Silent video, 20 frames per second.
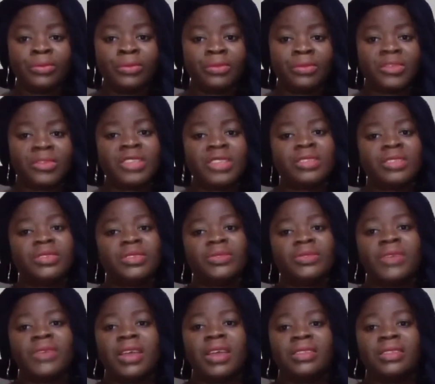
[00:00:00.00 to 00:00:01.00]
this is
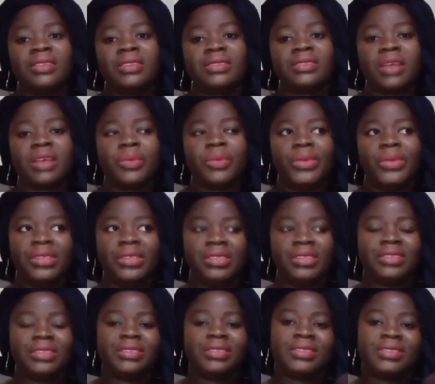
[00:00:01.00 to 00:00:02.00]
why this happened.
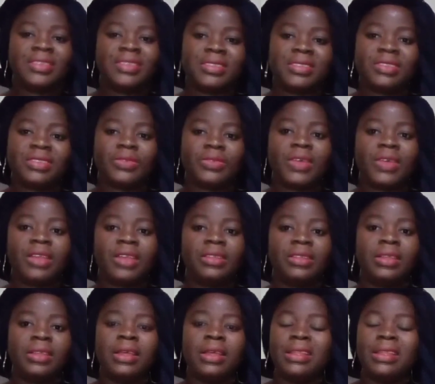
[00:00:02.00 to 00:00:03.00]
This is why
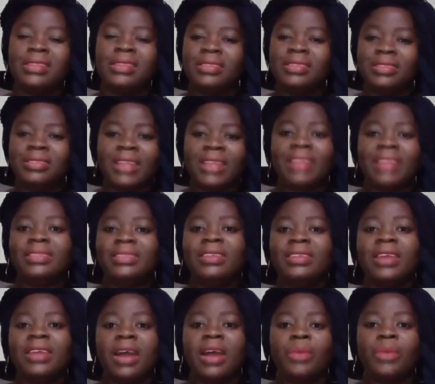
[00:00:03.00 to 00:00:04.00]

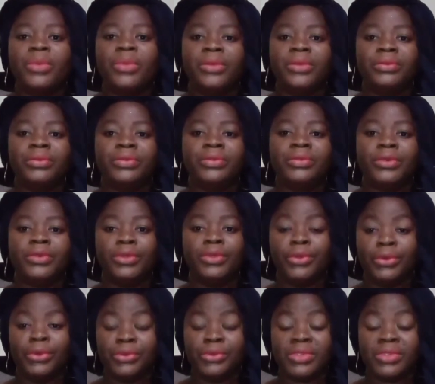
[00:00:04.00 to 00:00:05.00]
nothing happened for
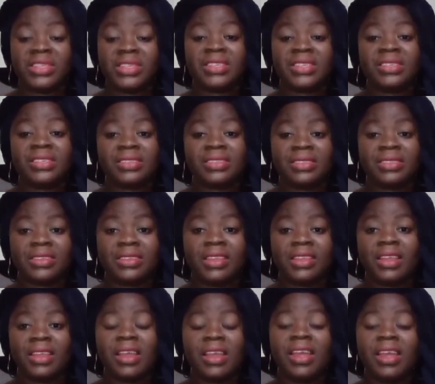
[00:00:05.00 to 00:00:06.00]
no reason.
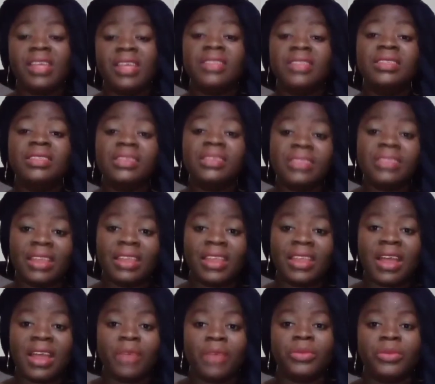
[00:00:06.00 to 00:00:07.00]

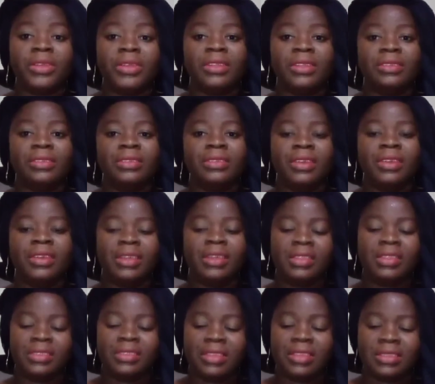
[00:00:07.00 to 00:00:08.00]
Anything happening,
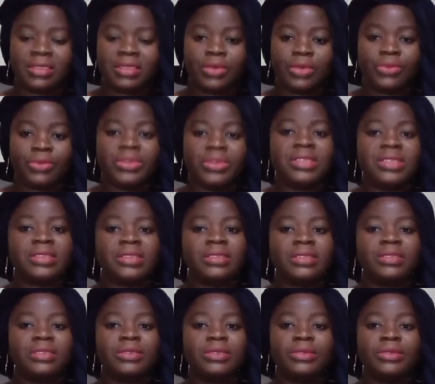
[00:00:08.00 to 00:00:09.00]
there's a reason.
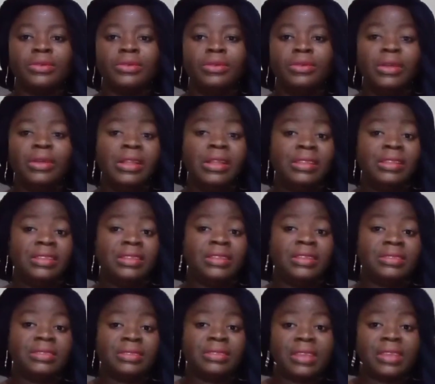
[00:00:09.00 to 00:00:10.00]
So the
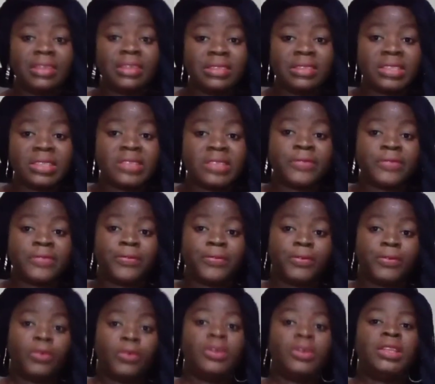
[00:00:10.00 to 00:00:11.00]
things
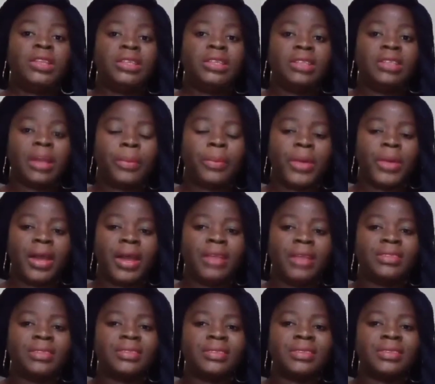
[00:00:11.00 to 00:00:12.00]
falling
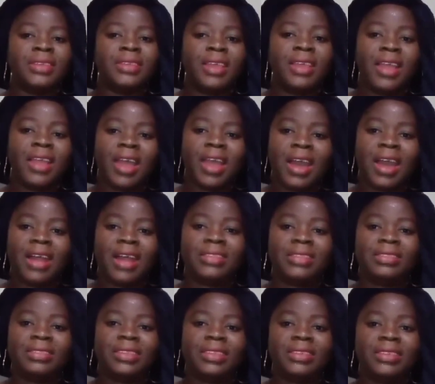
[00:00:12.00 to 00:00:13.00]
apart are
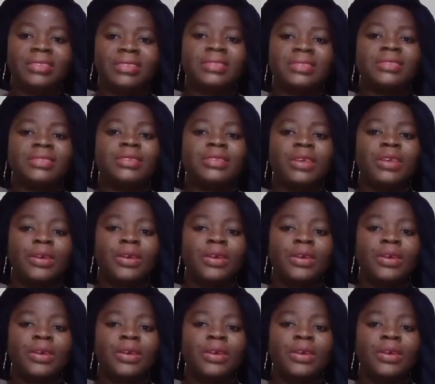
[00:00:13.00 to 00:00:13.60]
things